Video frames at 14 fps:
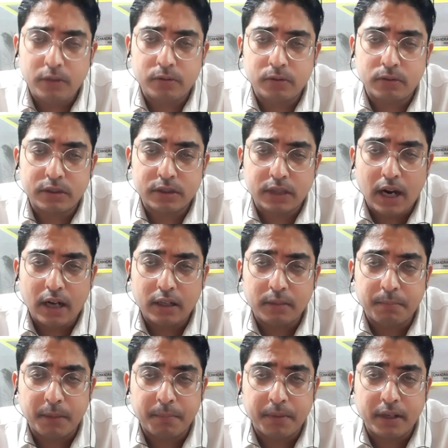you should start
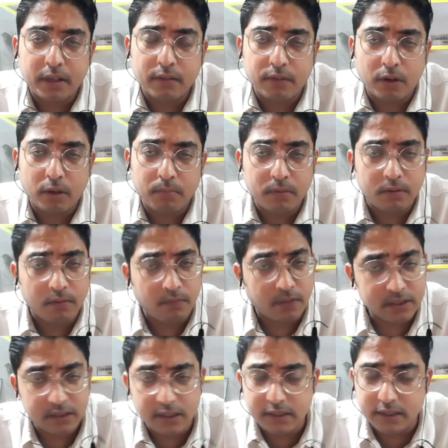preparing from
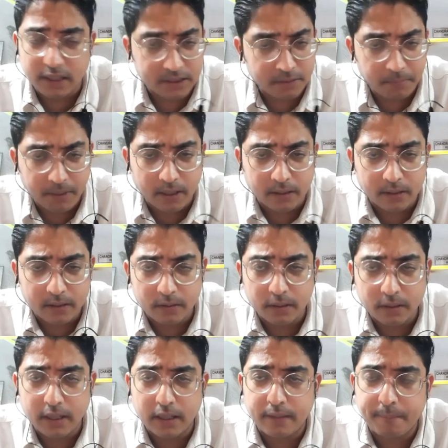first is Lakshmikant.
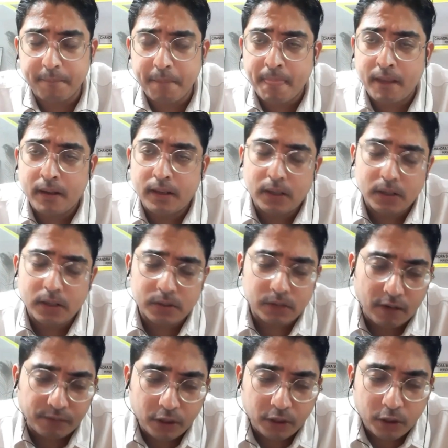Okay, so
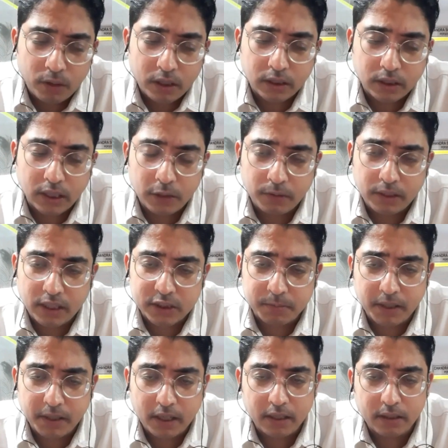after you are done with
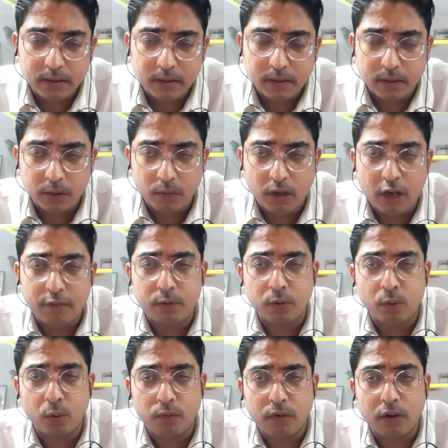Lakshmikant, you have to
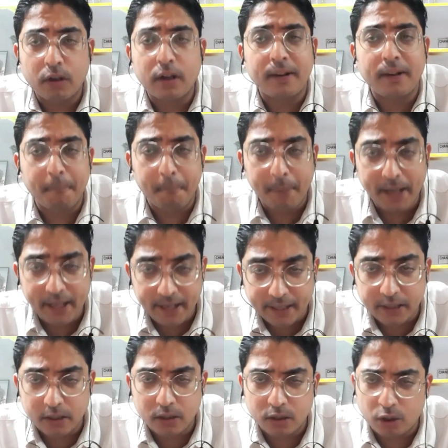go for Bare
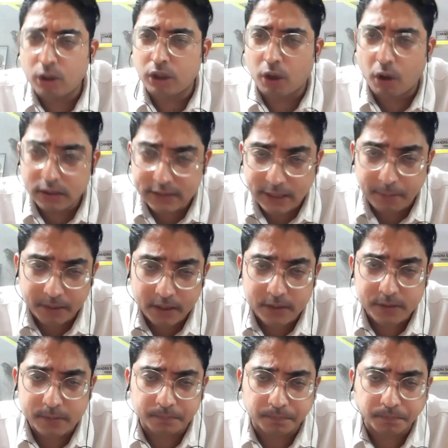Act. Not all
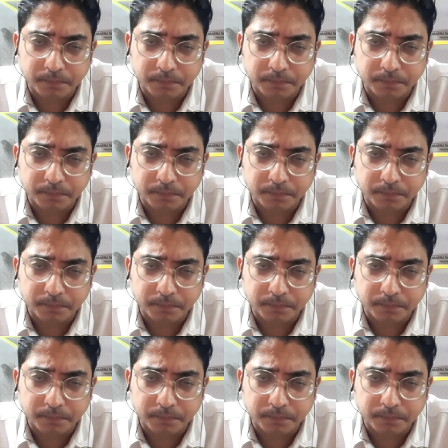chapters.